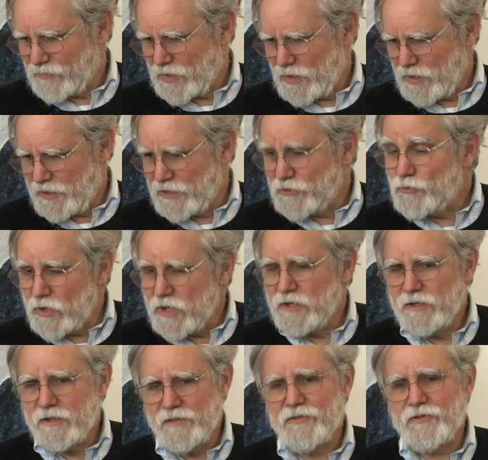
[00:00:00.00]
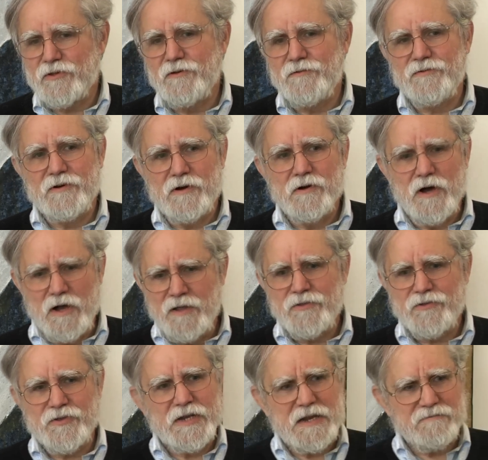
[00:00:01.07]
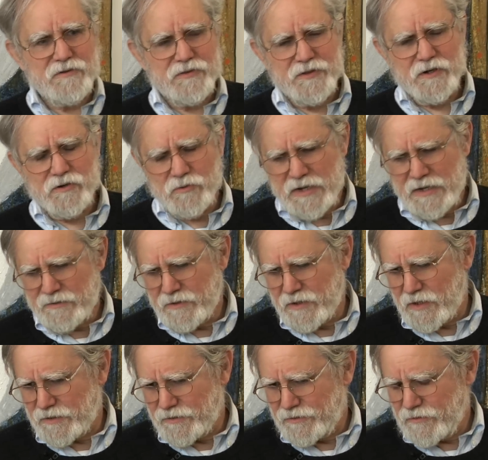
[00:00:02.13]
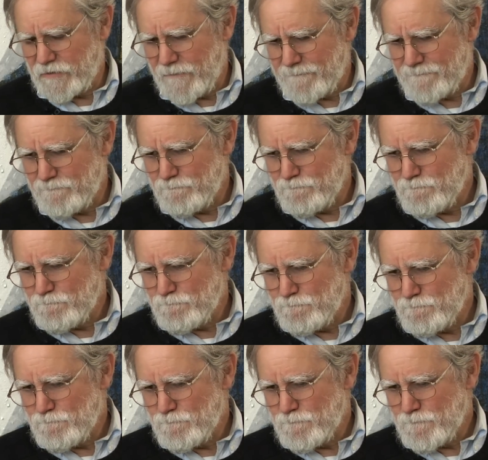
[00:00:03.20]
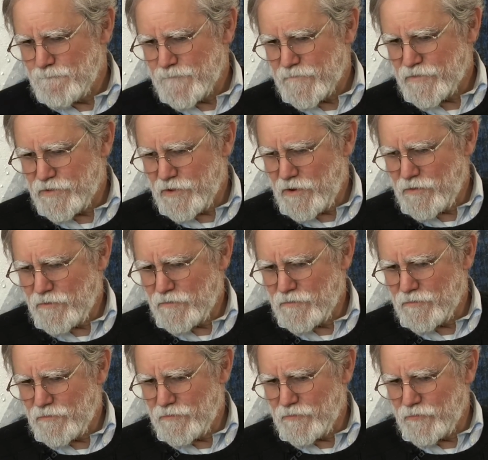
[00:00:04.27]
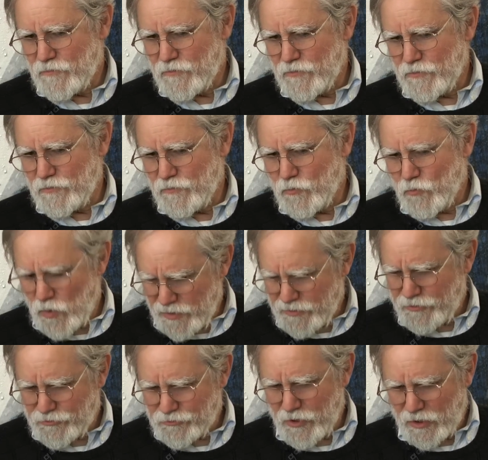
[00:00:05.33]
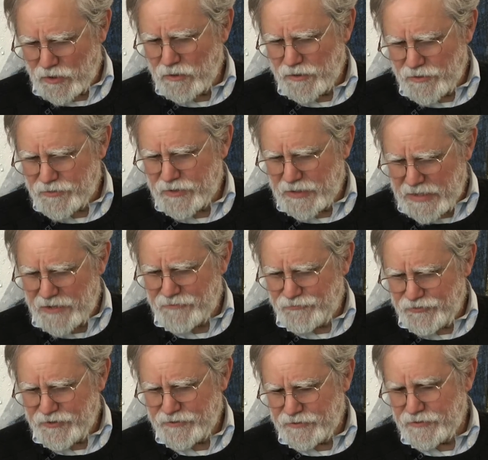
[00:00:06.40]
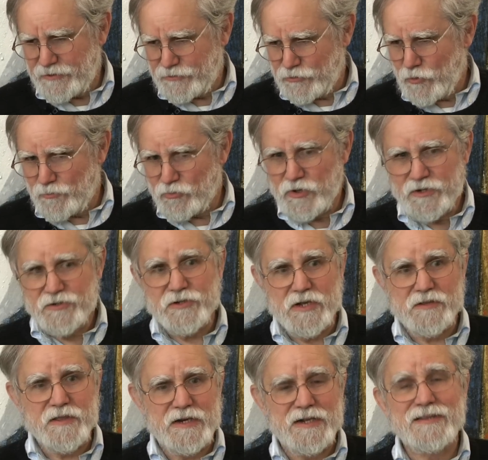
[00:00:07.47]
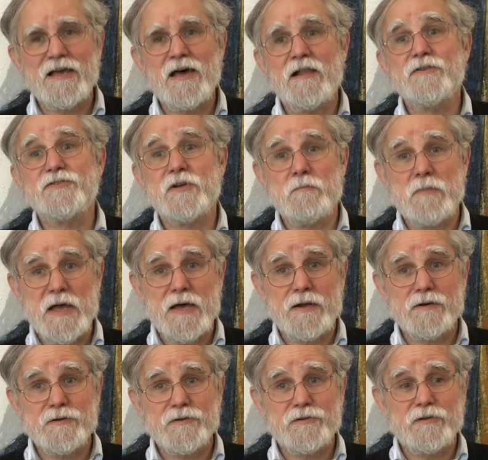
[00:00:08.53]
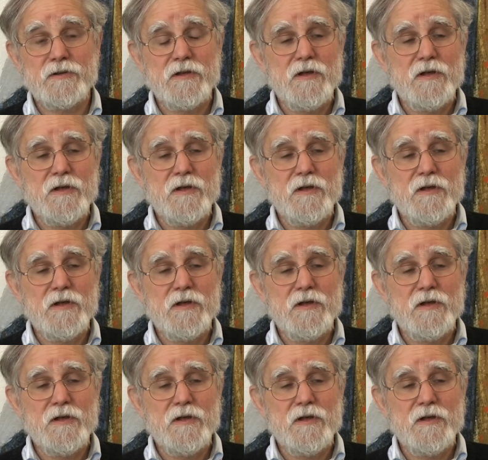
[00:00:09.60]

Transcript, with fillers: uh, ingredients of us and everything around us. So one struggle is to get physicists to appreciate that ontology matters.